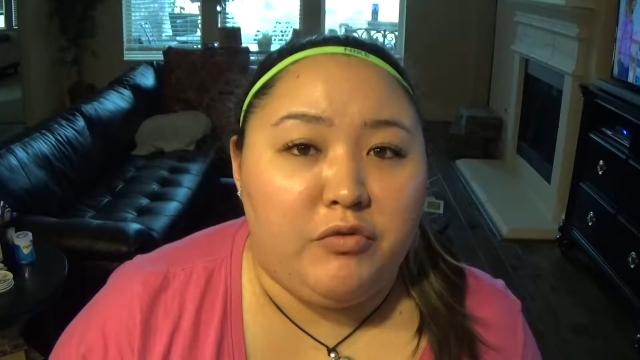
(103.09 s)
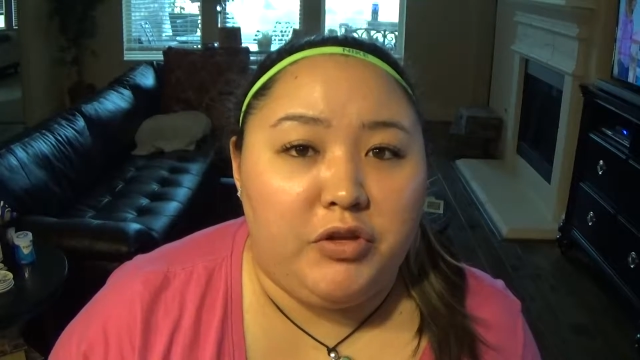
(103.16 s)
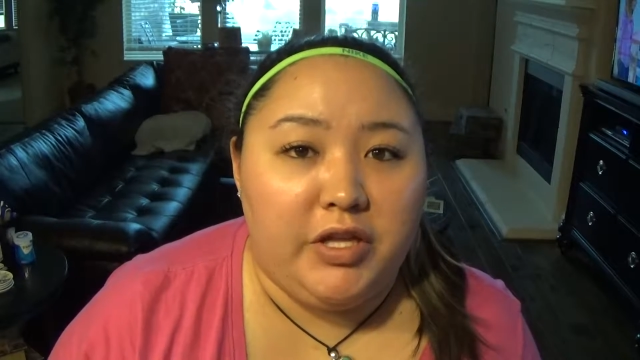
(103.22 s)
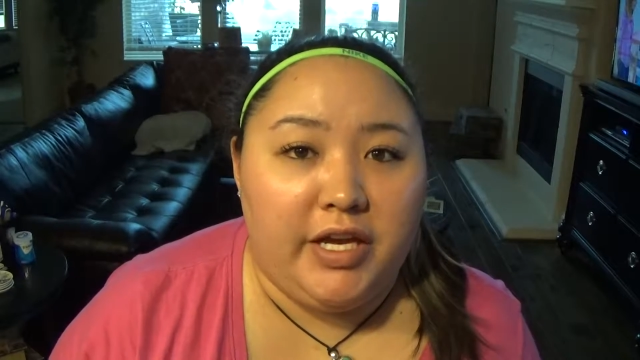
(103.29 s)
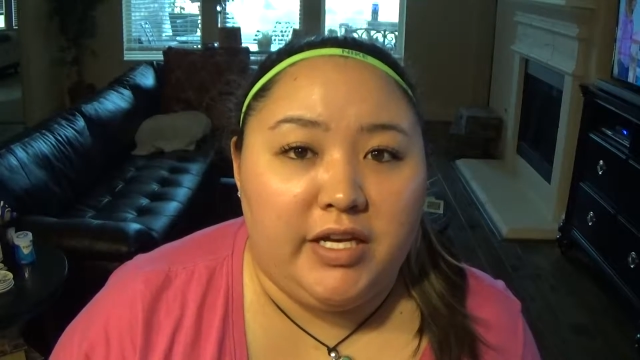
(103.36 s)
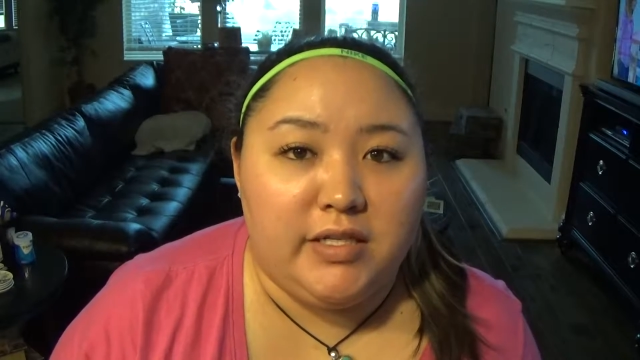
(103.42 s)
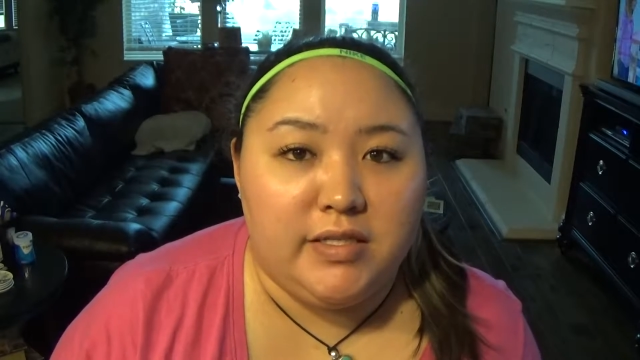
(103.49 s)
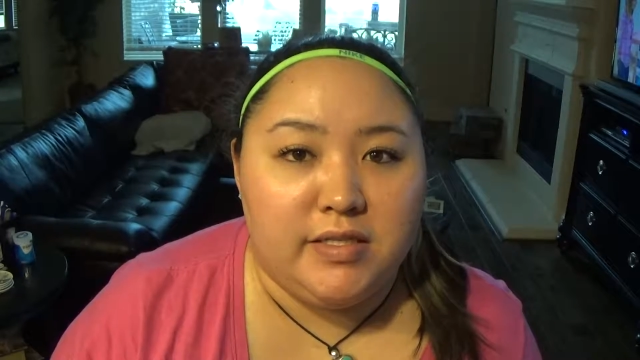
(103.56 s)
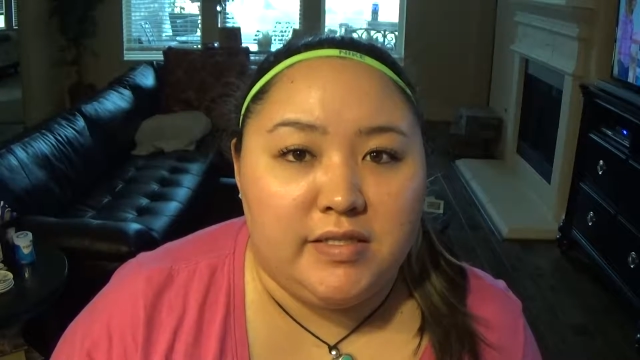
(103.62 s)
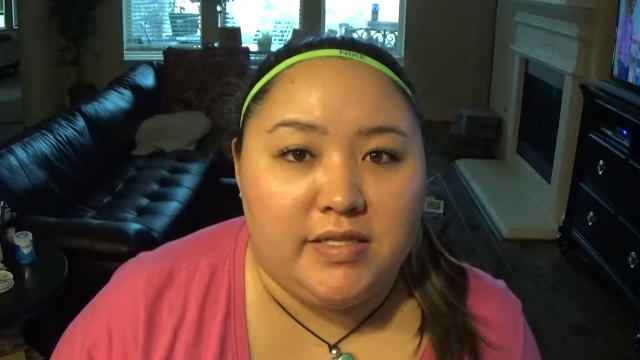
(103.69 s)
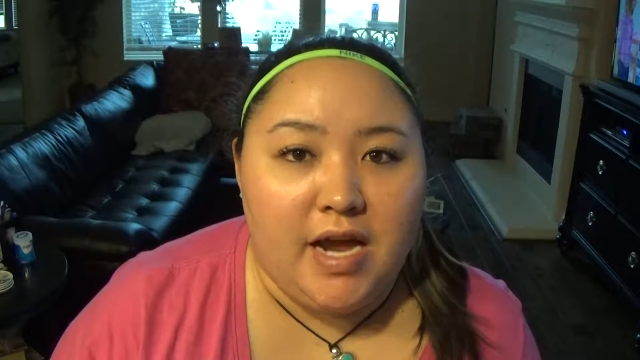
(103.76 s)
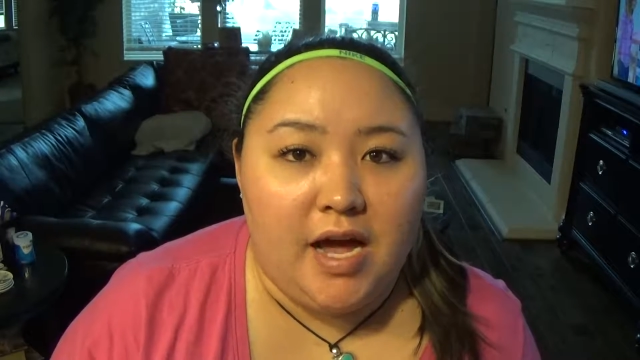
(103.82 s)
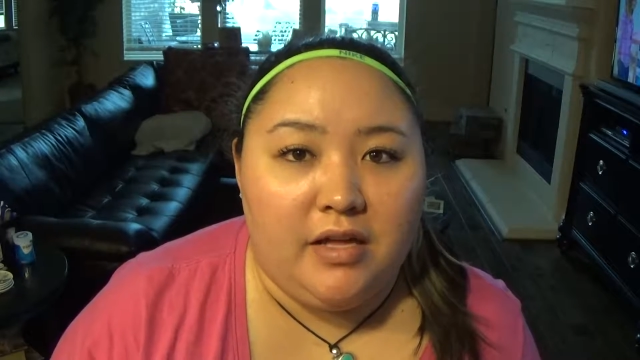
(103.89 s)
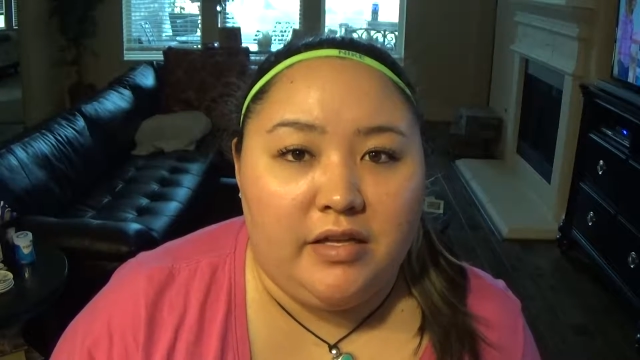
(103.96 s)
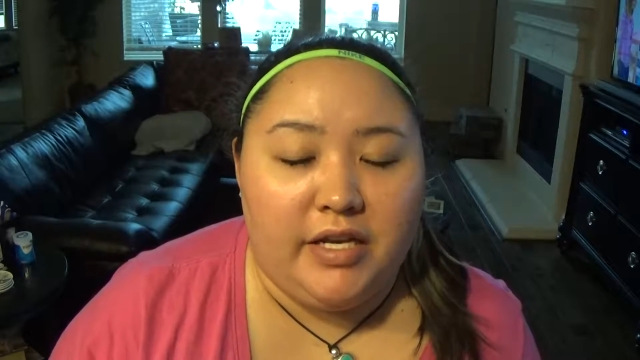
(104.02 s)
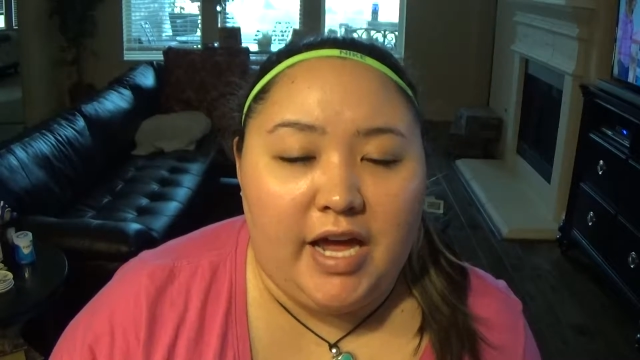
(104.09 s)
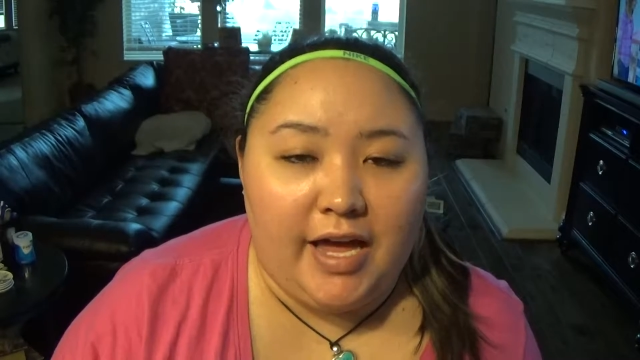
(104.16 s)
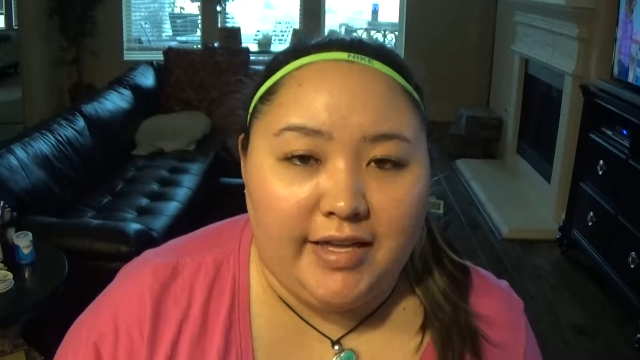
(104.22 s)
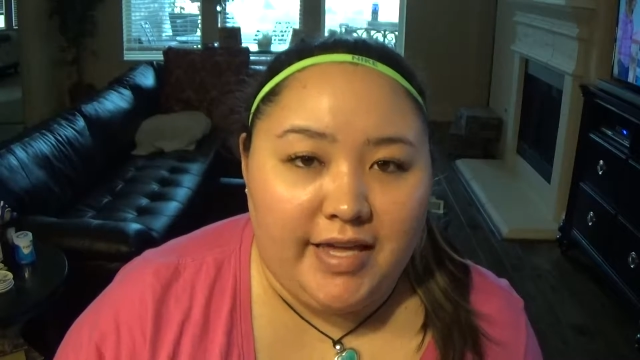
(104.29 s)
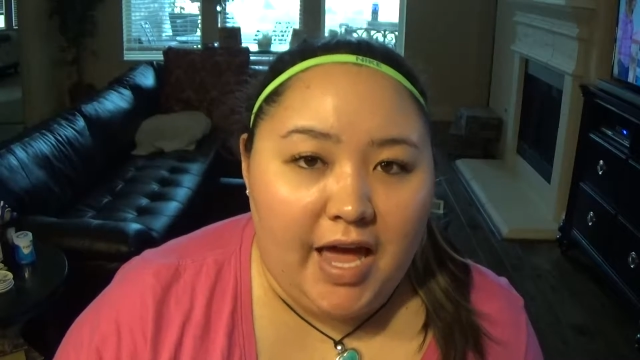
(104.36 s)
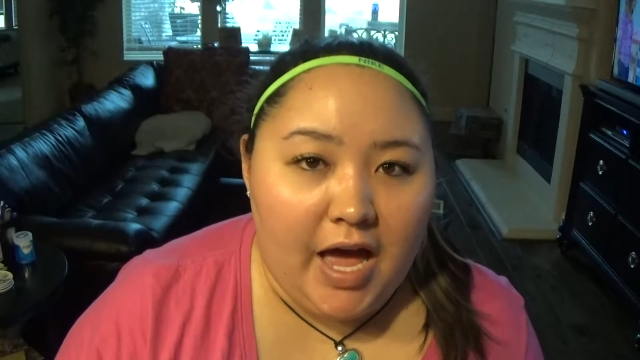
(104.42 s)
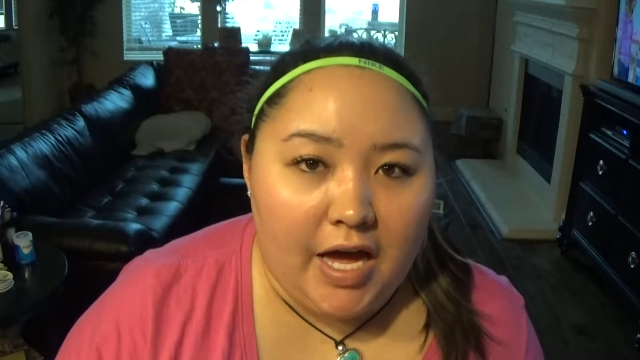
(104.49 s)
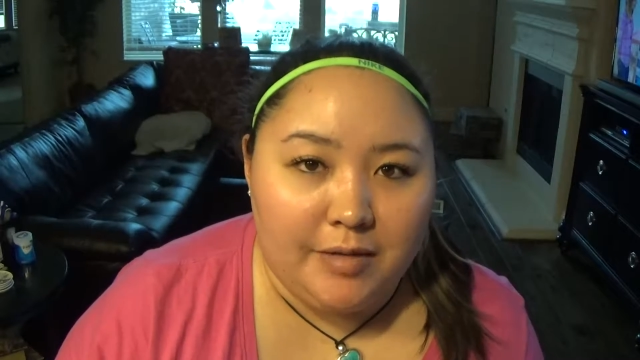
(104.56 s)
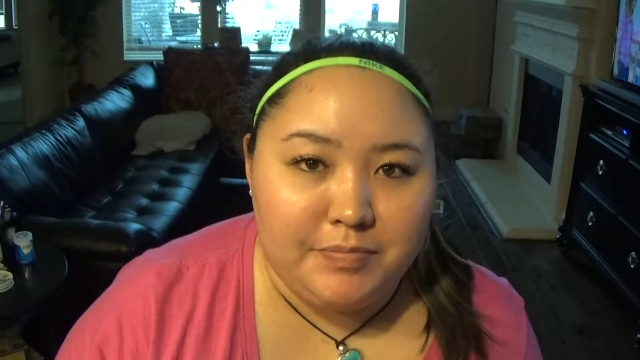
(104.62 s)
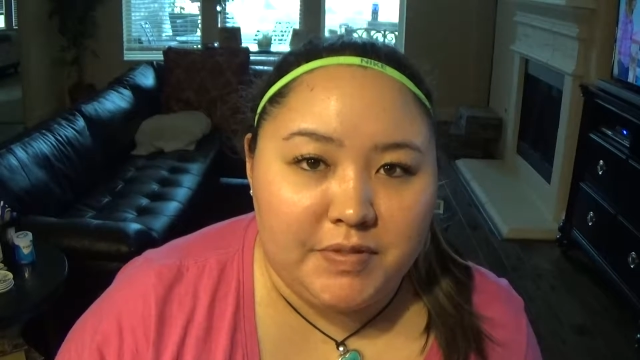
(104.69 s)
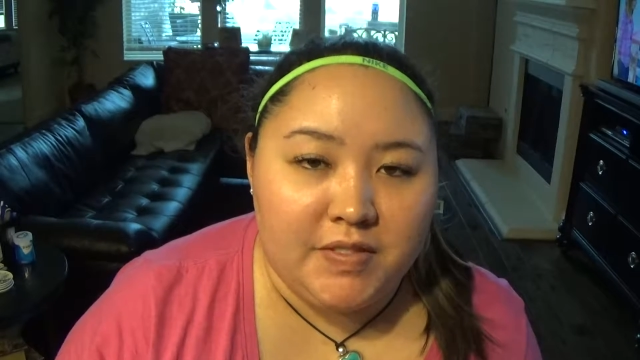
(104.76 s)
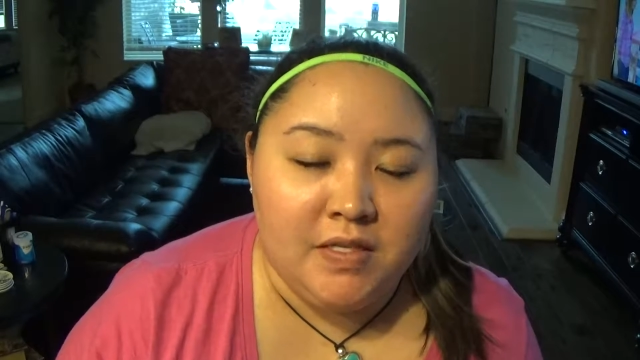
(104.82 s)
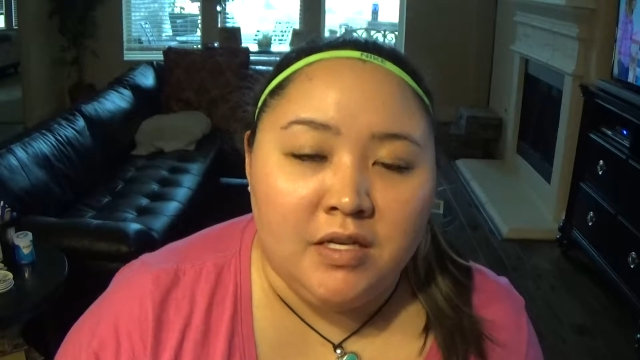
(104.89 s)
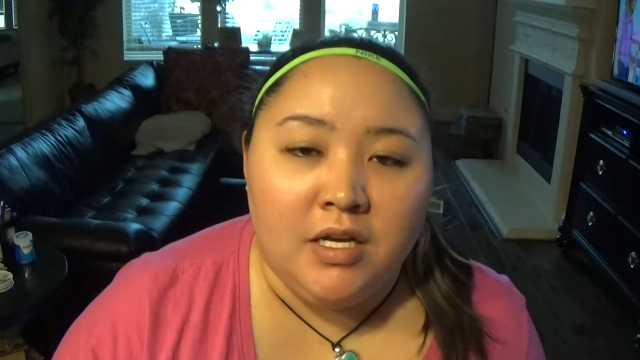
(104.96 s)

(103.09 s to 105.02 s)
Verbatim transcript: related to salad, I kept